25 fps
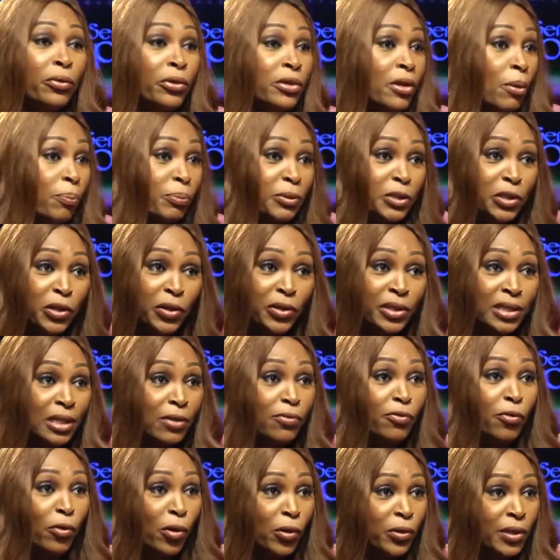good opportunity
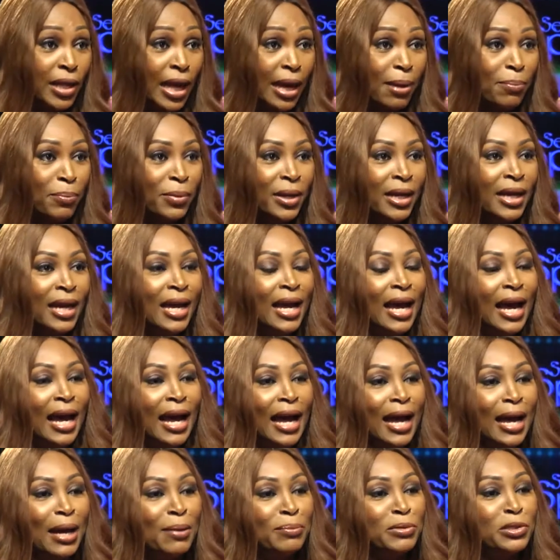for them
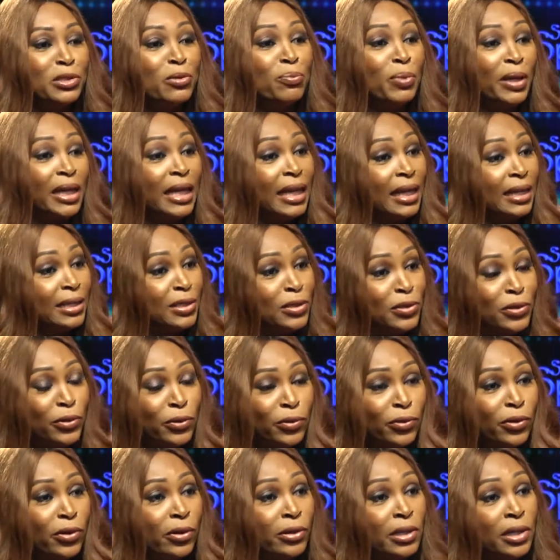to begin
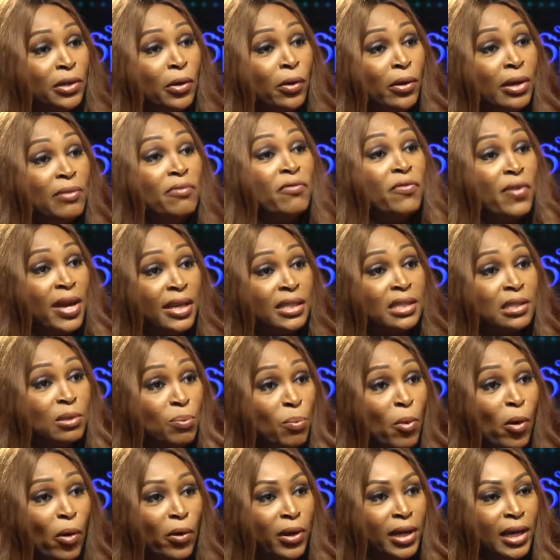to, you know, invest
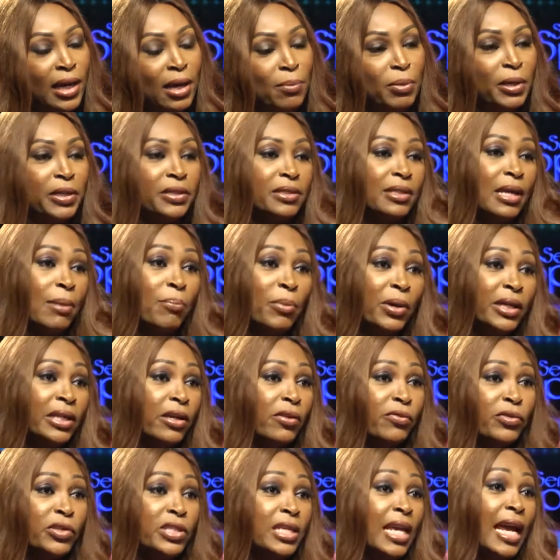more here because their money
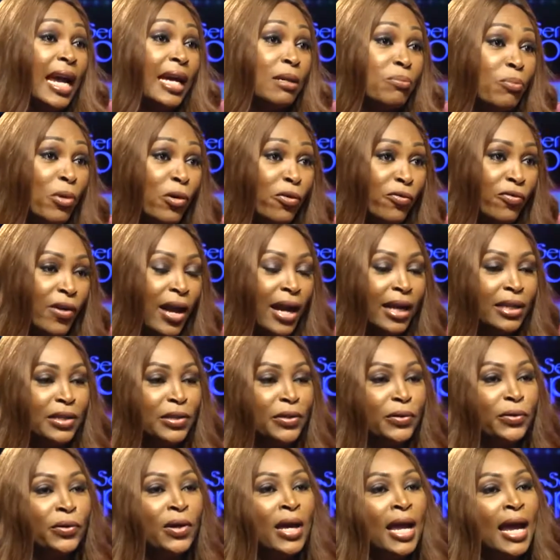obviously had more
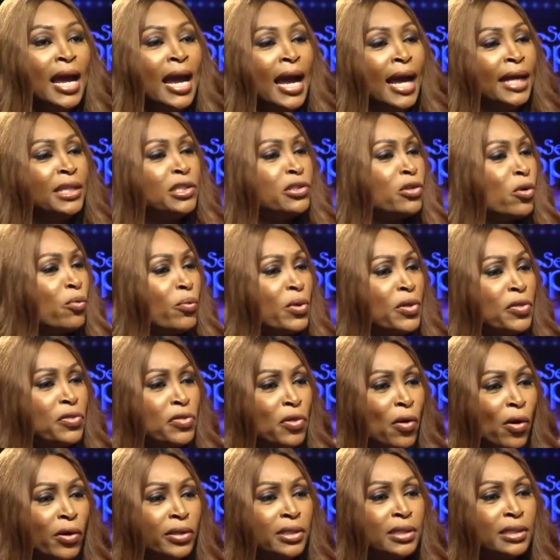value. And so we
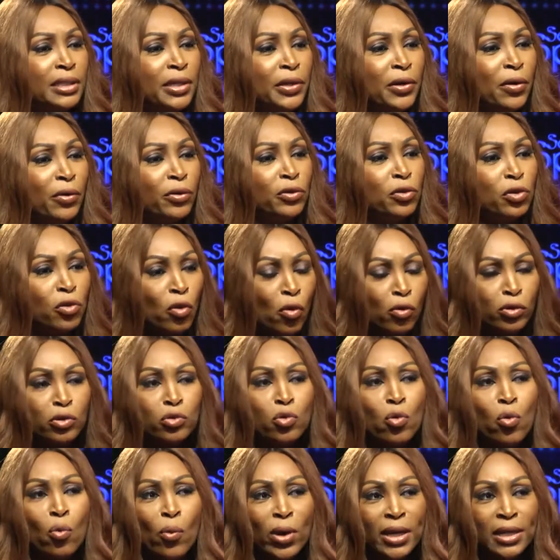thought, you know, those
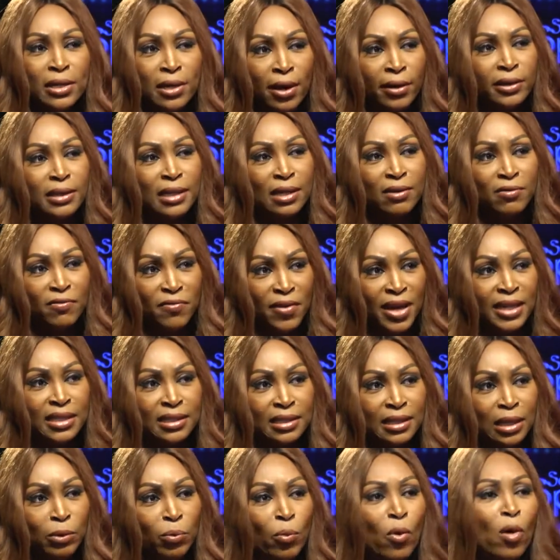who were not
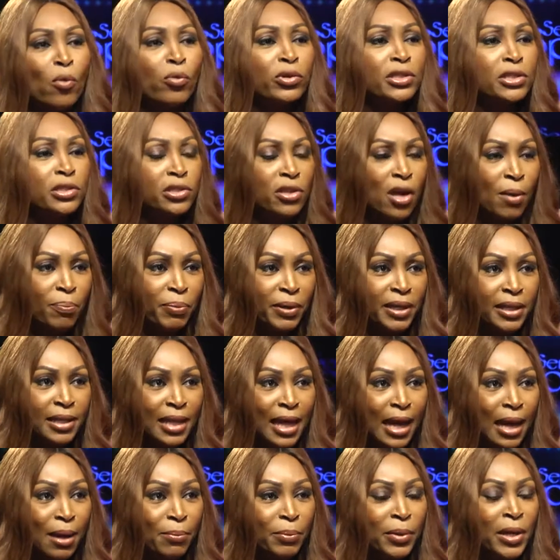investing, what was stopping
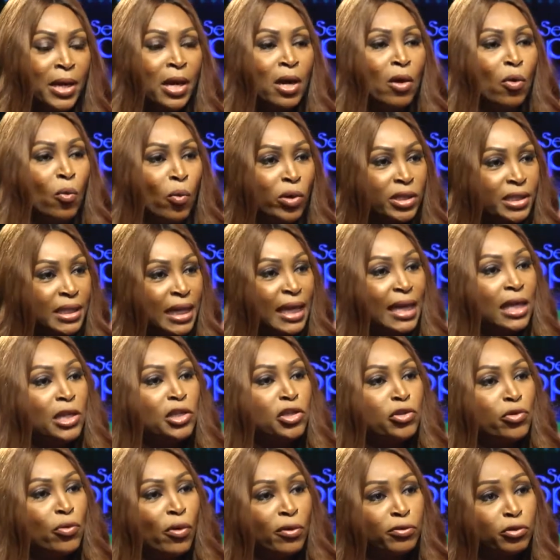them was the
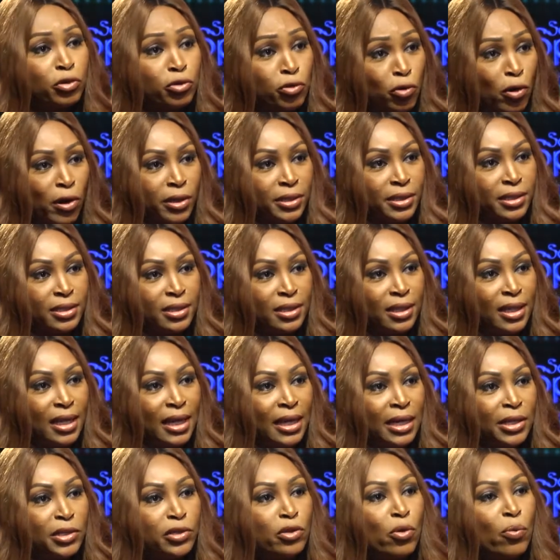issue of trust.
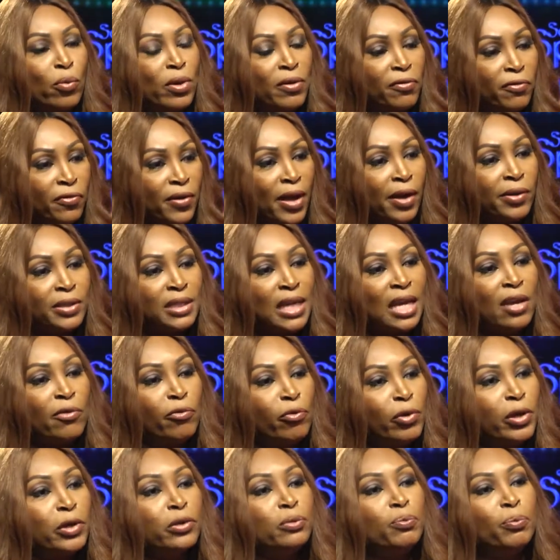So we felt
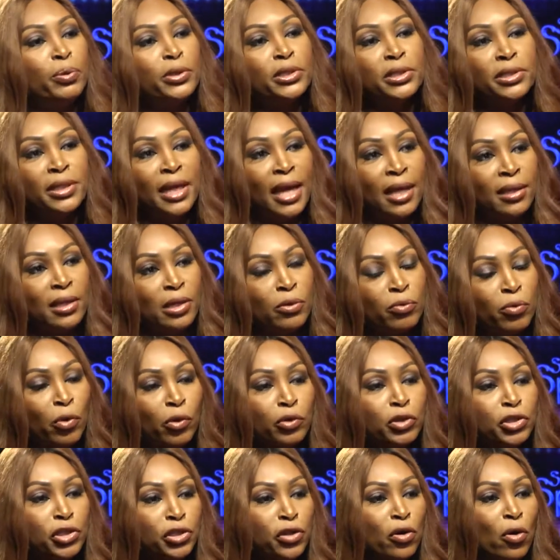if we could put together a
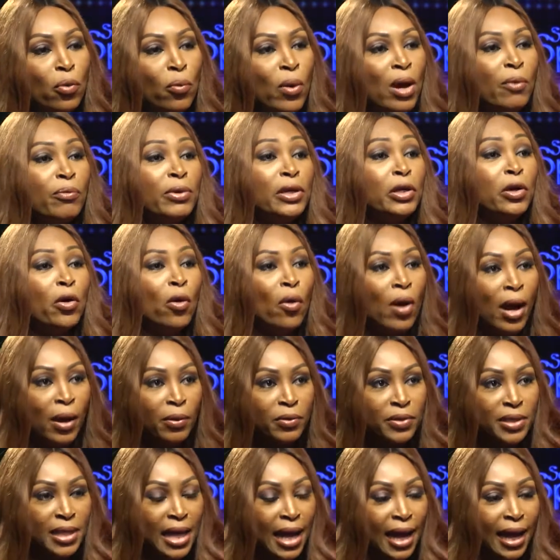roadshow where we go
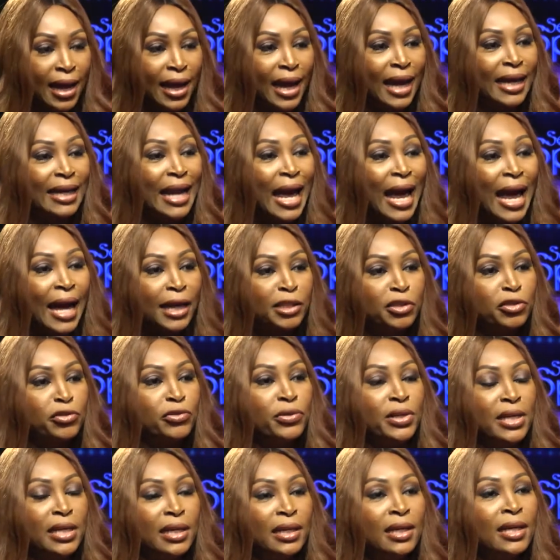out there and
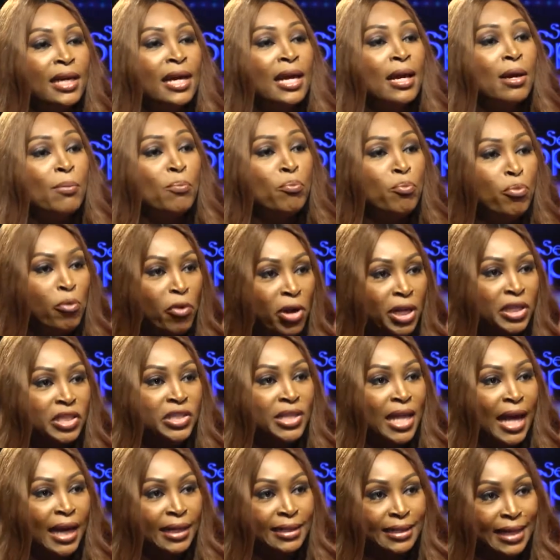actually
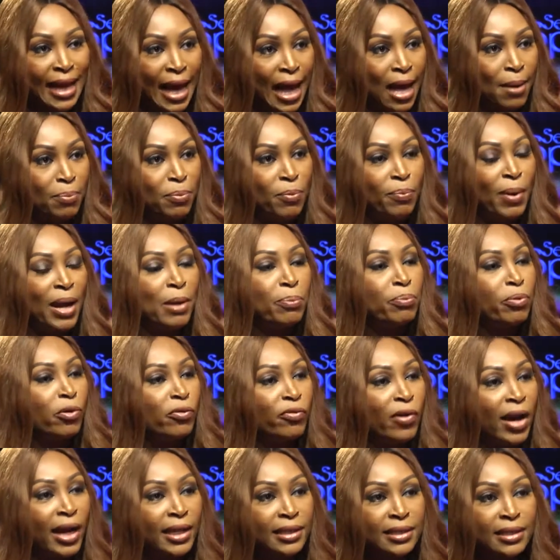bridge that gap by
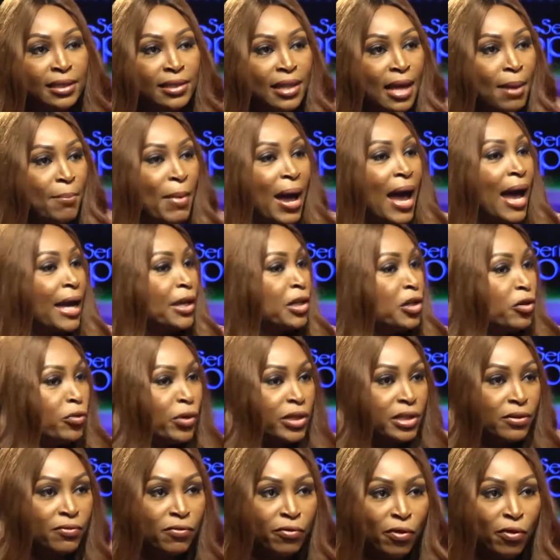providing them accurate